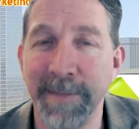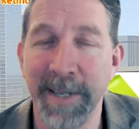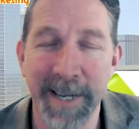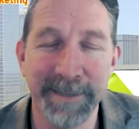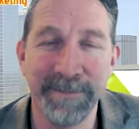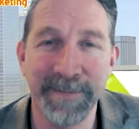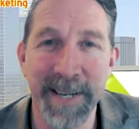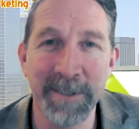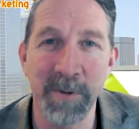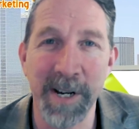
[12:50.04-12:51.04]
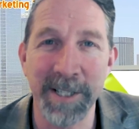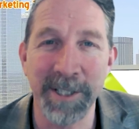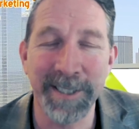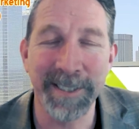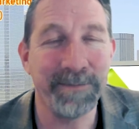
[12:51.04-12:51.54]
Again, thanks for
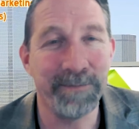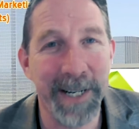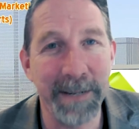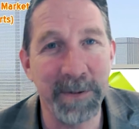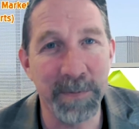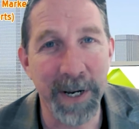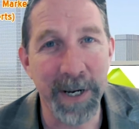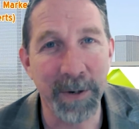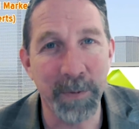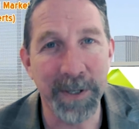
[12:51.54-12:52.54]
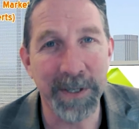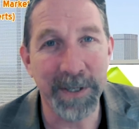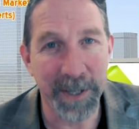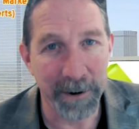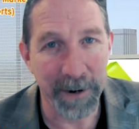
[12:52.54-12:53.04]
watching. My name's Mike with
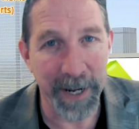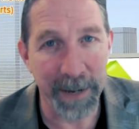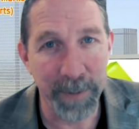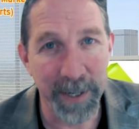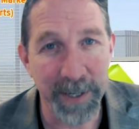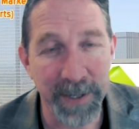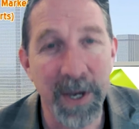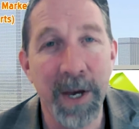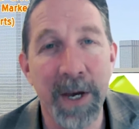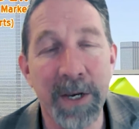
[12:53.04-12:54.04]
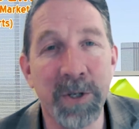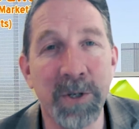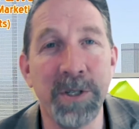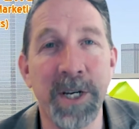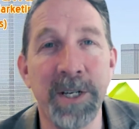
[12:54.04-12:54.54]
Serr.biz,
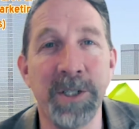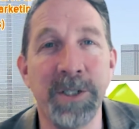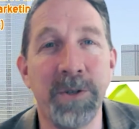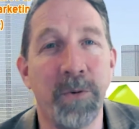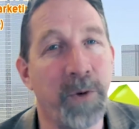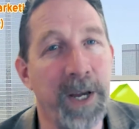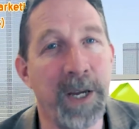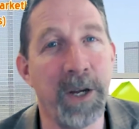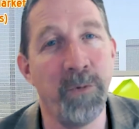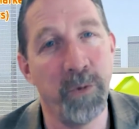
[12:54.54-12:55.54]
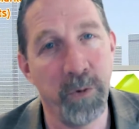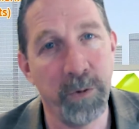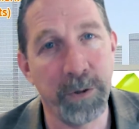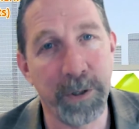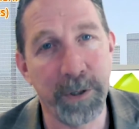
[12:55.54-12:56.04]
Search Engine Ranking
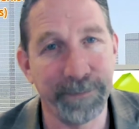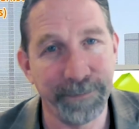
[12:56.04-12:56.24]
Rules.